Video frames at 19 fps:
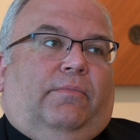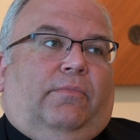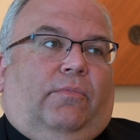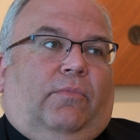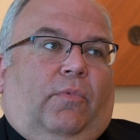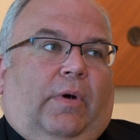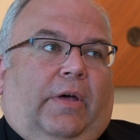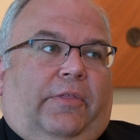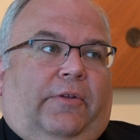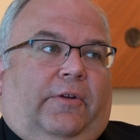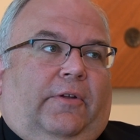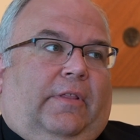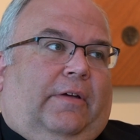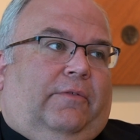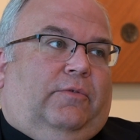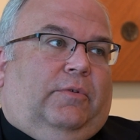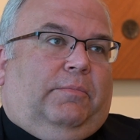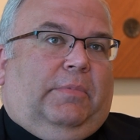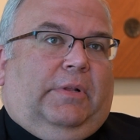whether your
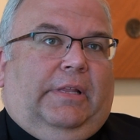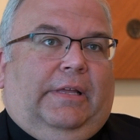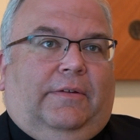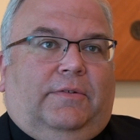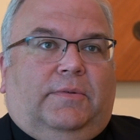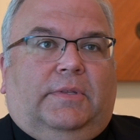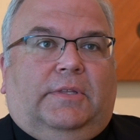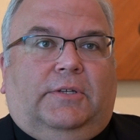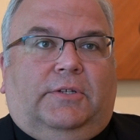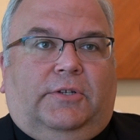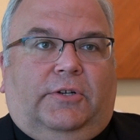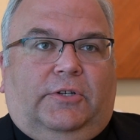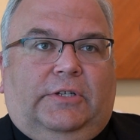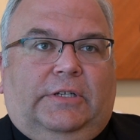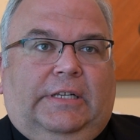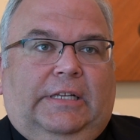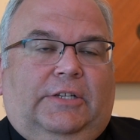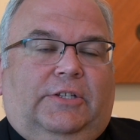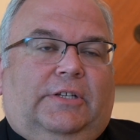loved one believes what the church
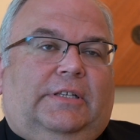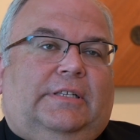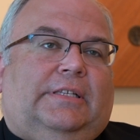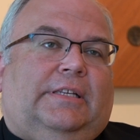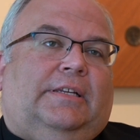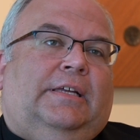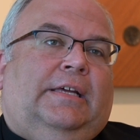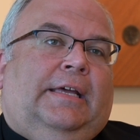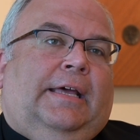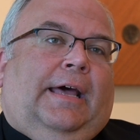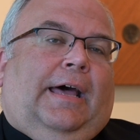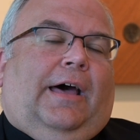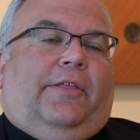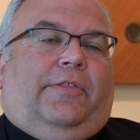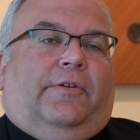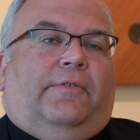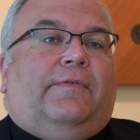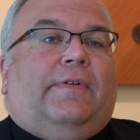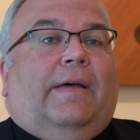teaches, and
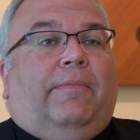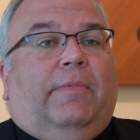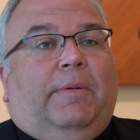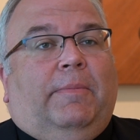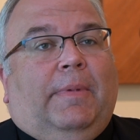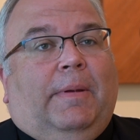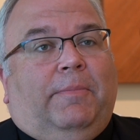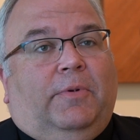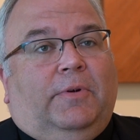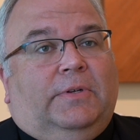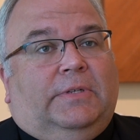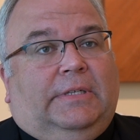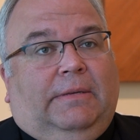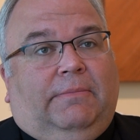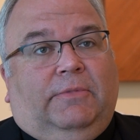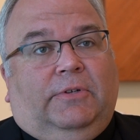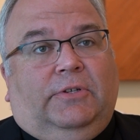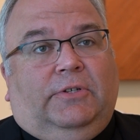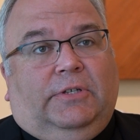other family members
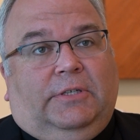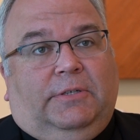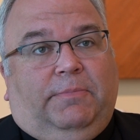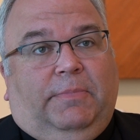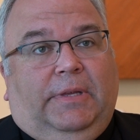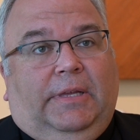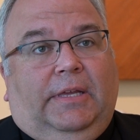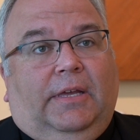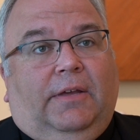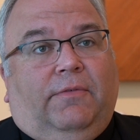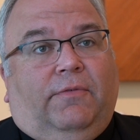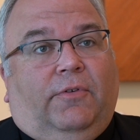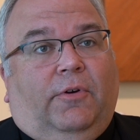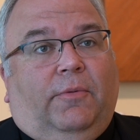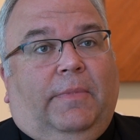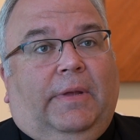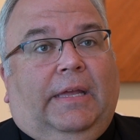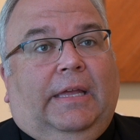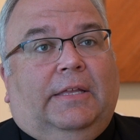seem to just be
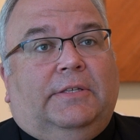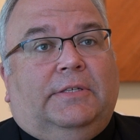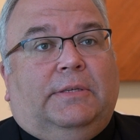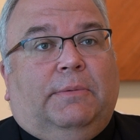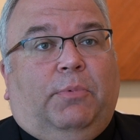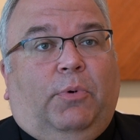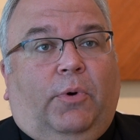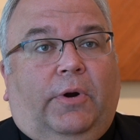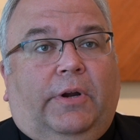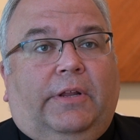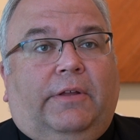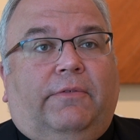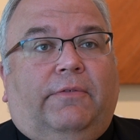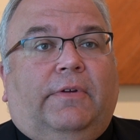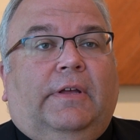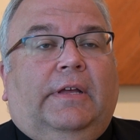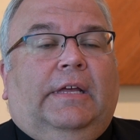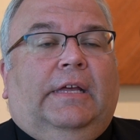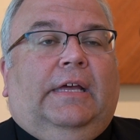affirming and supportive
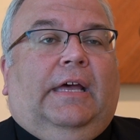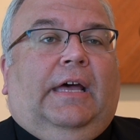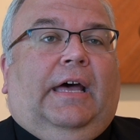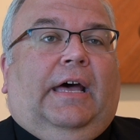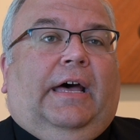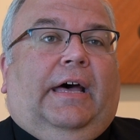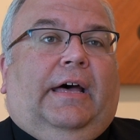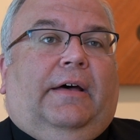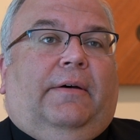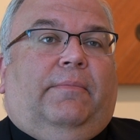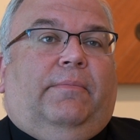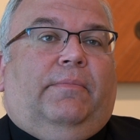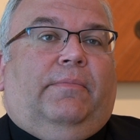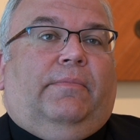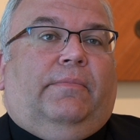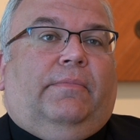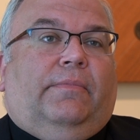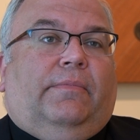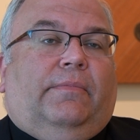
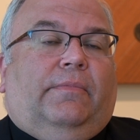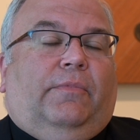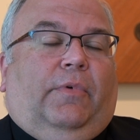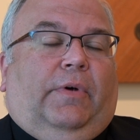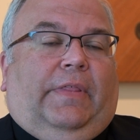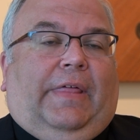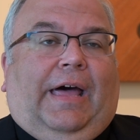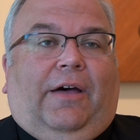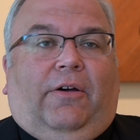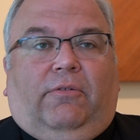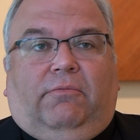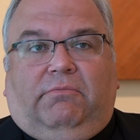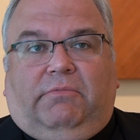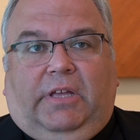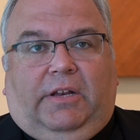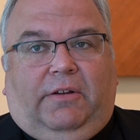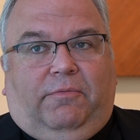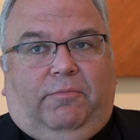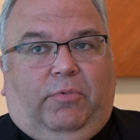without
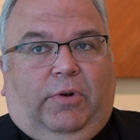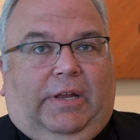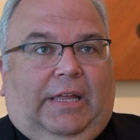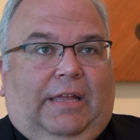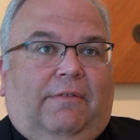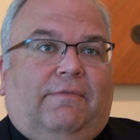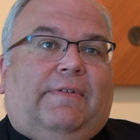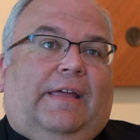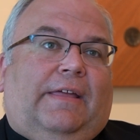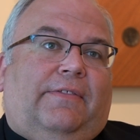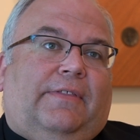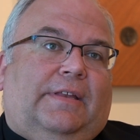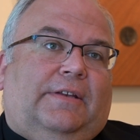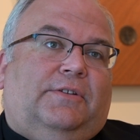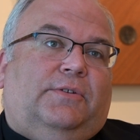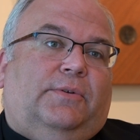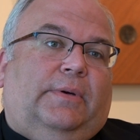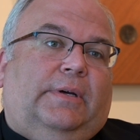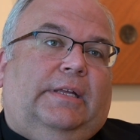kind of bringing faith
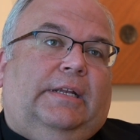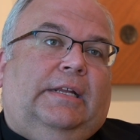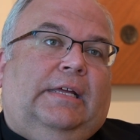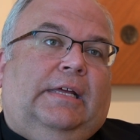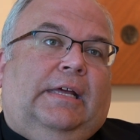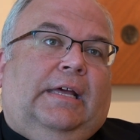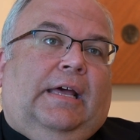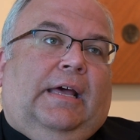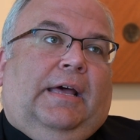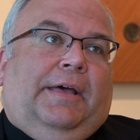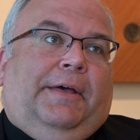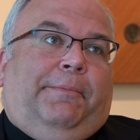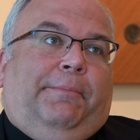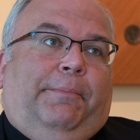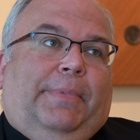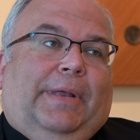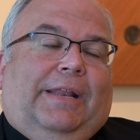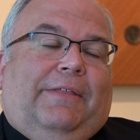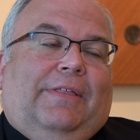into it.
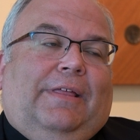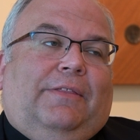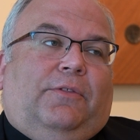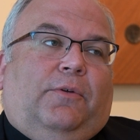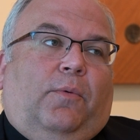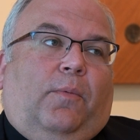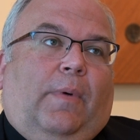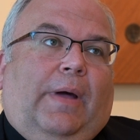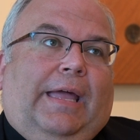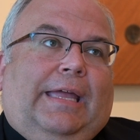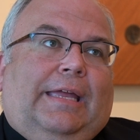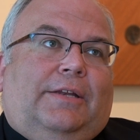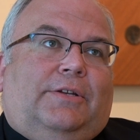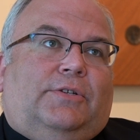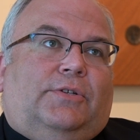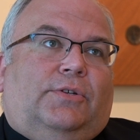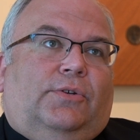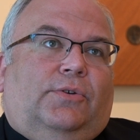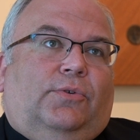But I think the way
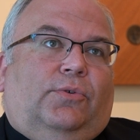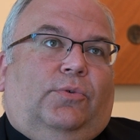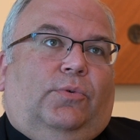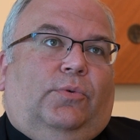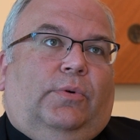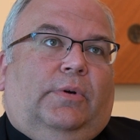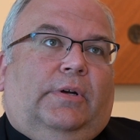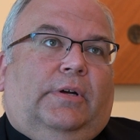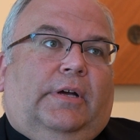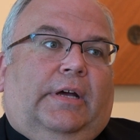to